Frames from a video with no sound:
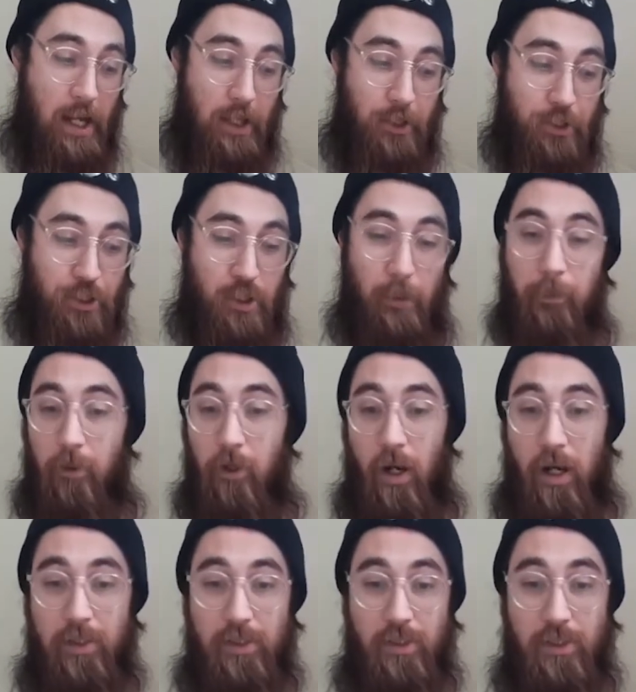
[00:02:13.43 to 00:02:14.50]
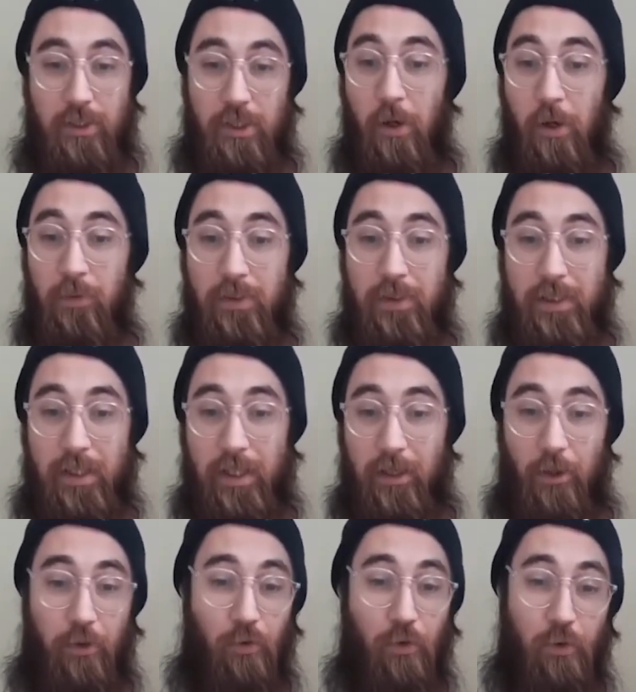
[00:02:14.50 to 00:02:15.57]
jump across stones to get
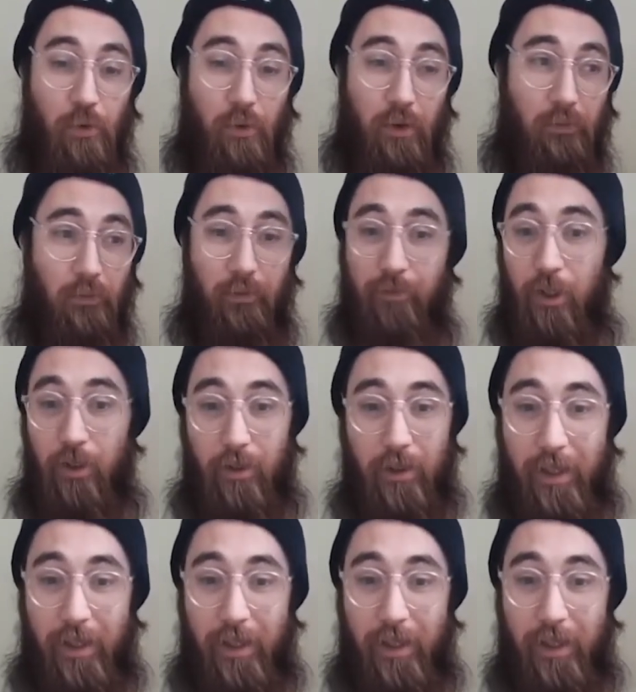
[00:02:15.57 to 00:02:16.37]
through a river?